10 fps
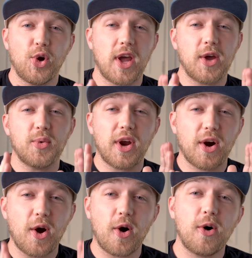Okay, we
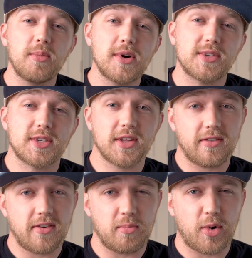are almost to the
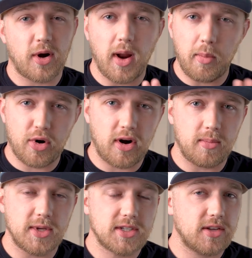fun part, I
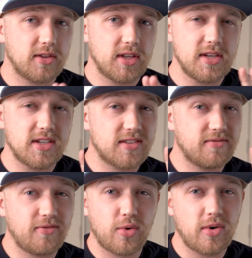promise. These
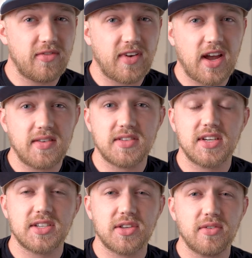four, five,
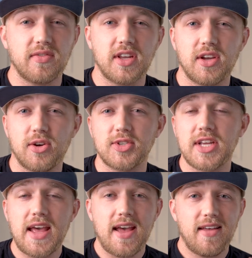six other videos,
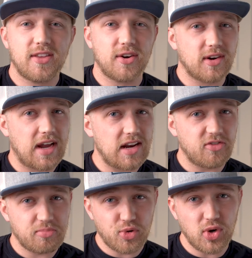they're kind
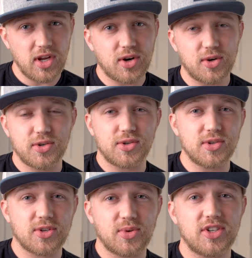of
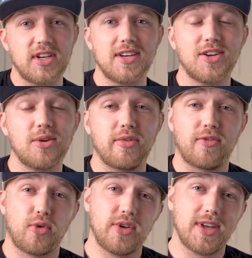precursors to what you need to know
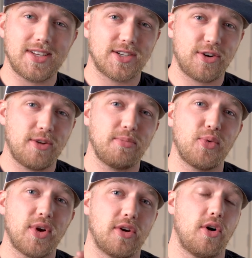before you get started, but
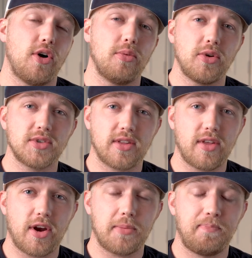we are almost
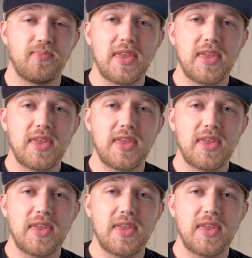there.